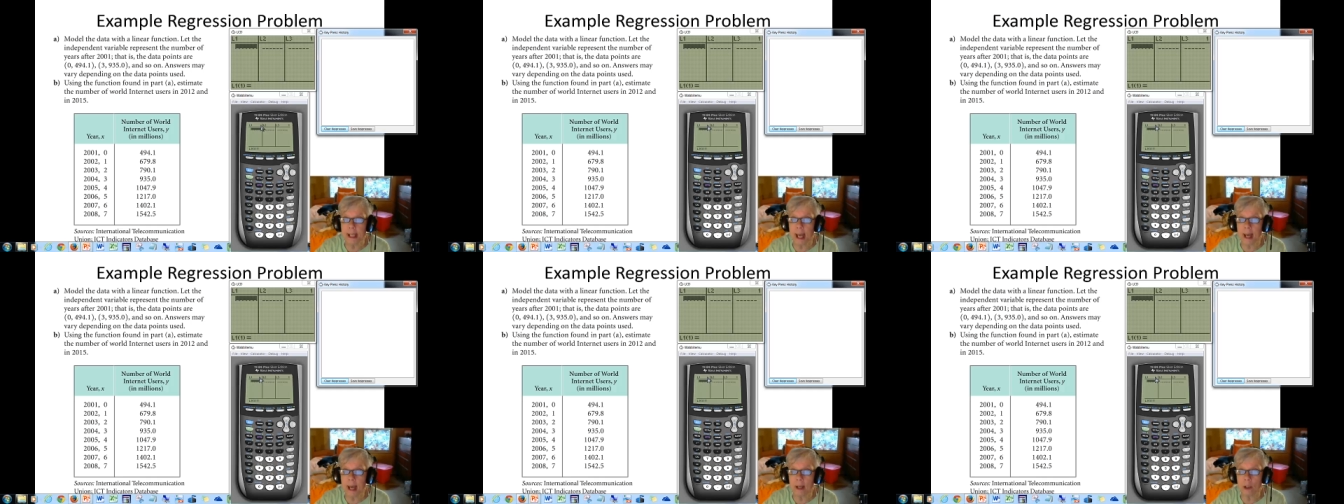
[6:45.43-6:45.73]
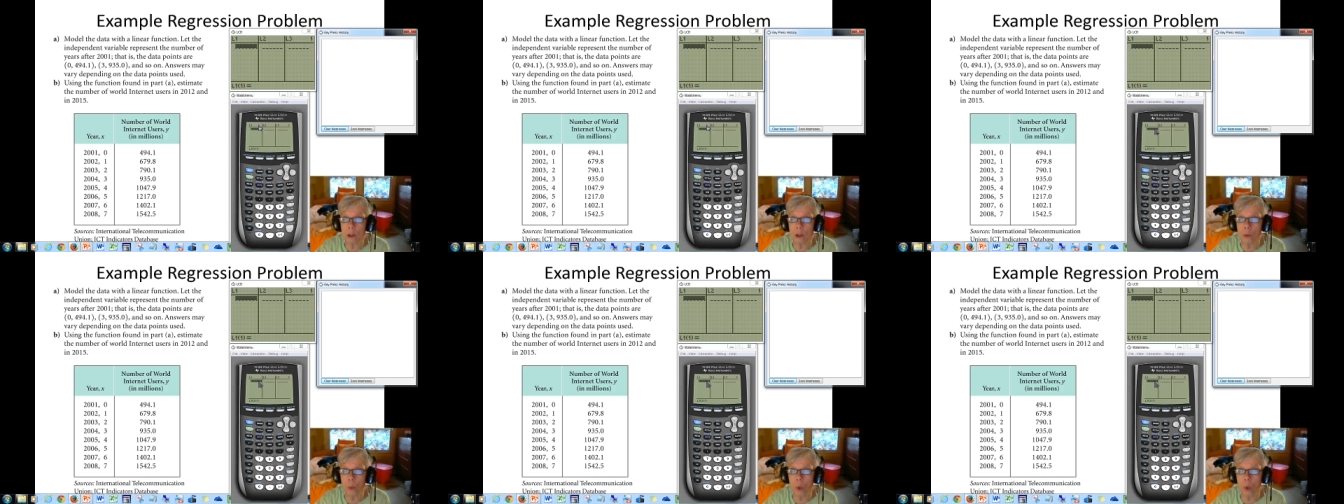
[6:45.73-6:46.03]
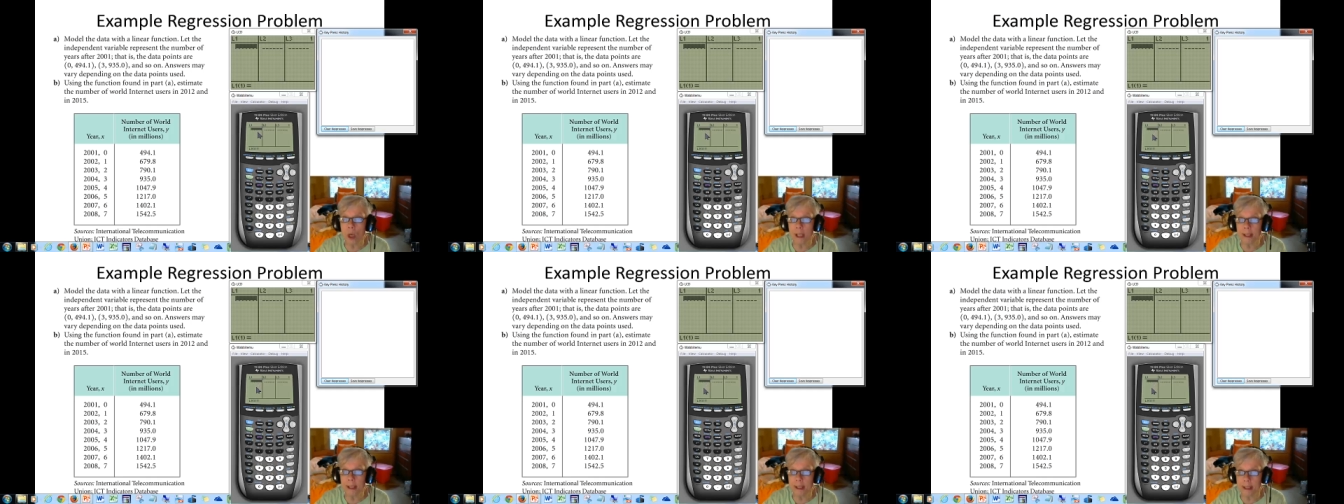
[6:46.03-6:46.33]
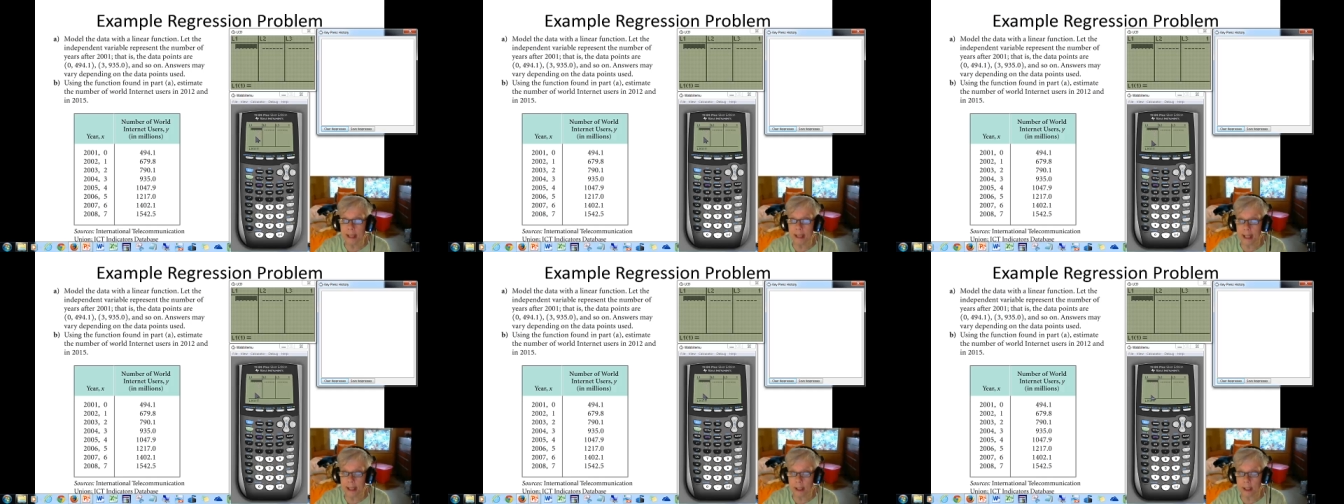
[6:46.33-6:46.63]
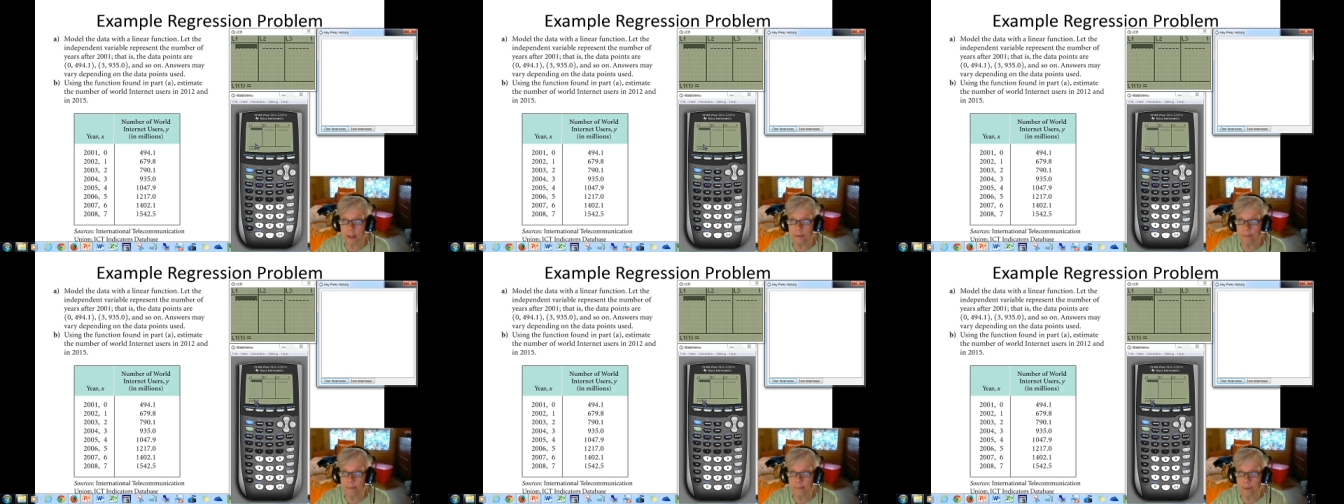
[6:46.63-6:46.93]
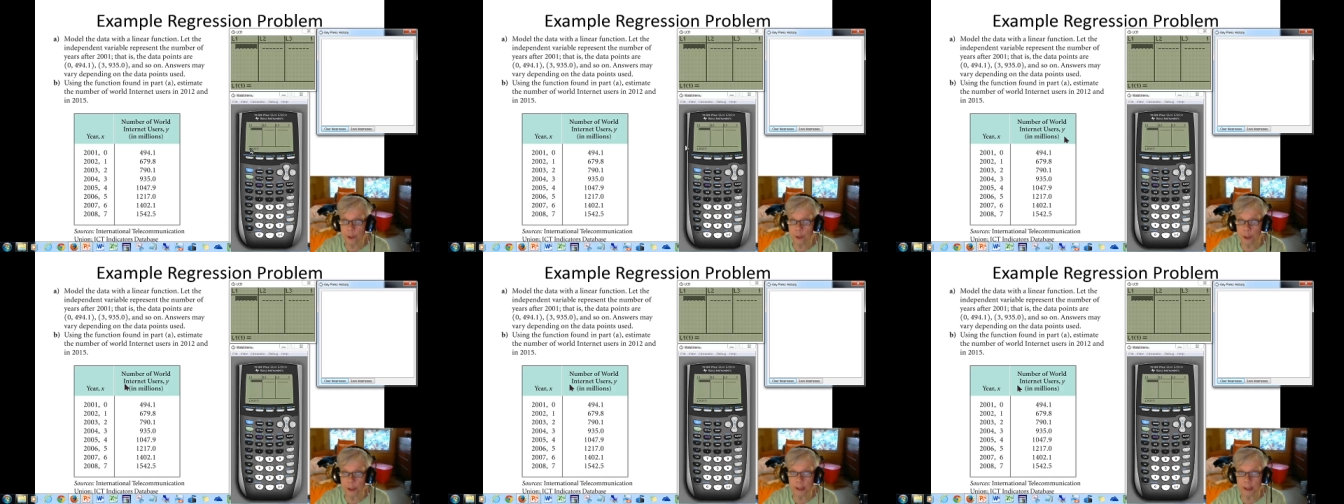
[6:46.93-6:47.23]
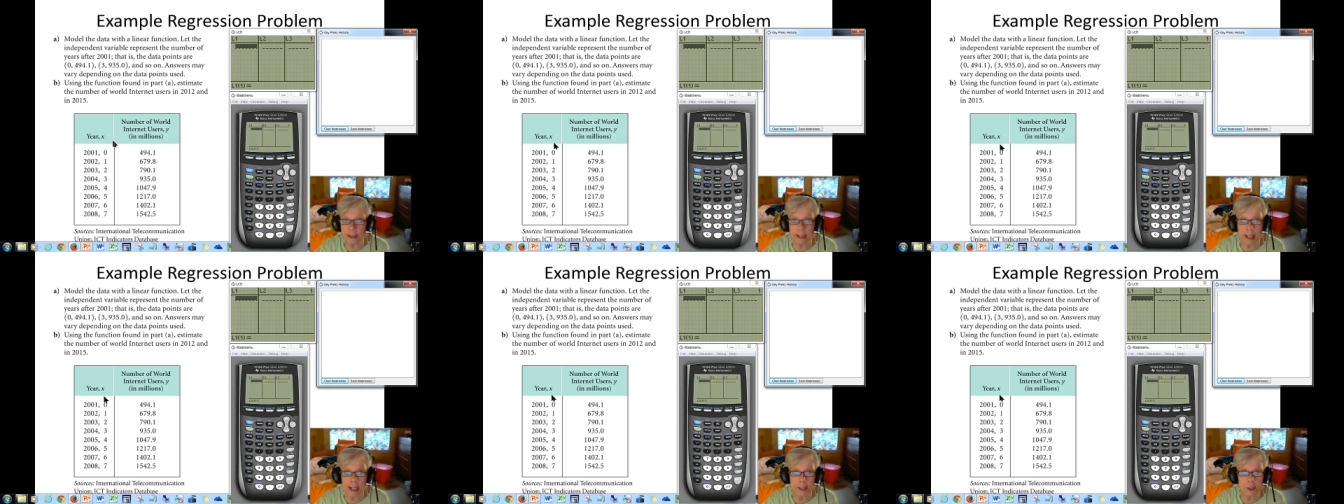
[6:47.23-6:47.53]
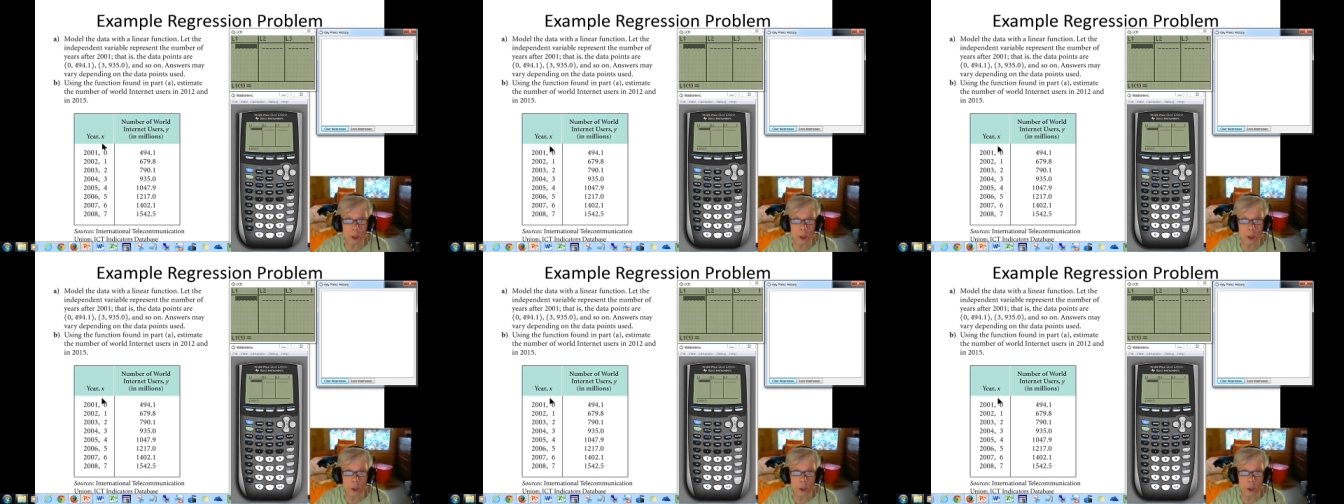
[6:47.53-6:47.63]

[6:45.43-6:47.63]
the L1 data first.